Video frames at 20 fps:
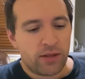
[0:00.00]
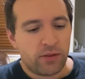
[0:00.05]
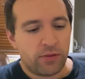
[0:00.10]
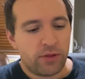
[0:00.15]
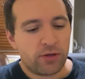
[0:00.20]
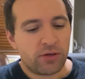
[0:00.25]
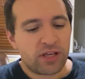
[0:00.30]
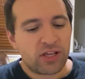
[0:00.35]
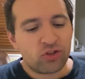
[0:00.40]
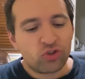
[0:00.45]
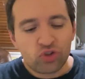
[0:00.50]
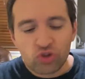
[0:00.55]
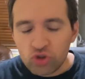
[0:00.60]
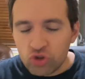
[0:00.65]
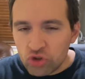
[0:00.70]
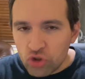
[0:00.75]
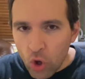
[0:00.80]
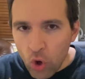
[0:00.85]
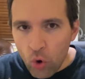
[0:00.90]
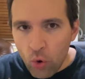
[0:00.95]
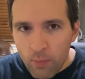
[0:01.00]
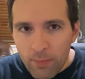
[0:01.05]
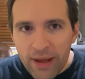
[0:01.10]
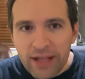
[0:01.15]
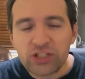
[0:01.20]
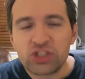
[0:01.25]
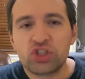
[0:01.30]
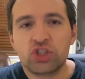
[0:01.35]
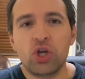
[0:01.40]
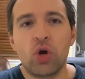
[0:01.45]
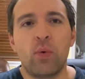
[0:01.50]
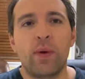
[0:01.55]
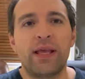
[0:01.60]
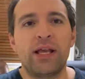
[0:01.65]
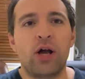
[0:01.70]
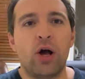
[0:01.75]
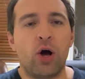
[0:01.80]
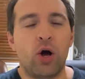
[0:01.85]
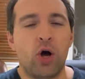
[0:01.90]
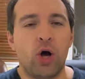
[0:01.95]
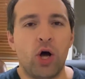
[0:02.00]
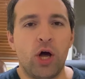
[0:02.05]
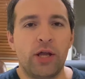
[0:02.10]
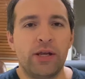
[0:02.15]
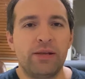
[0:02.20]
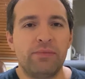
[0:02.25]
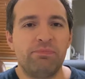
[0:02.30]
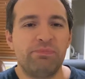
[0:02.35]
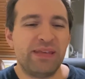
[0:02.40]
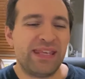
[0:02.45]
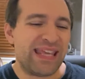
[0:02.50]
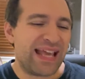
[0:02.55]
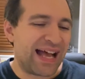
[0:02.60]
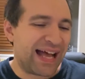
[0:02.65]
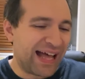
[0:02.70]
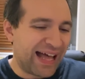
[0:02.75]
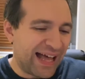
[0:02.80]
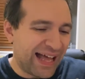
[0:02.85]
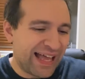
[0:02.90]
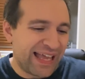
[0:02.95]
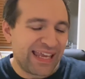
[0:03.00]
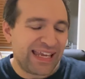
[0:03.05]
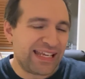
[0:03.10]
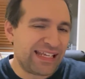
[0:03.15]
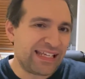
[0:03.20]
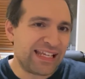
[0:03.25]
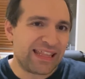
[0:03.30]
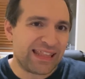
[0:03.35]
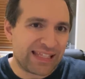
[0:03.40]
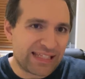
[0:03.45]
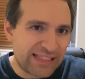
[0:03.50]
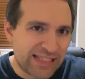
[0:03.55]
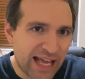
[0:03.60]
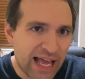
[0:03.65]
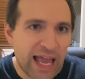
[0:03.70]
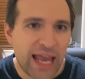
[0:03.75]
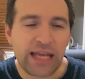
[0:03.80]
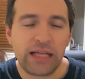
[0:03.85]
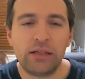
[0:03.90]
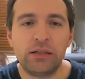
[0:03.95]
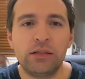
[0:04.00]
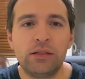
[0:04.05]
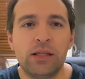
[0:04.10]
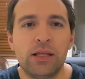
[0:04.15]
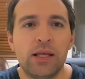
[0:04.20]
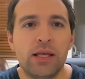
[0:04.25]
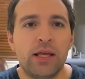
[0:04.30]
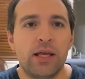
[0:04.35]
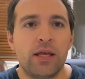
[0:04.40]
there is so much going on behind the title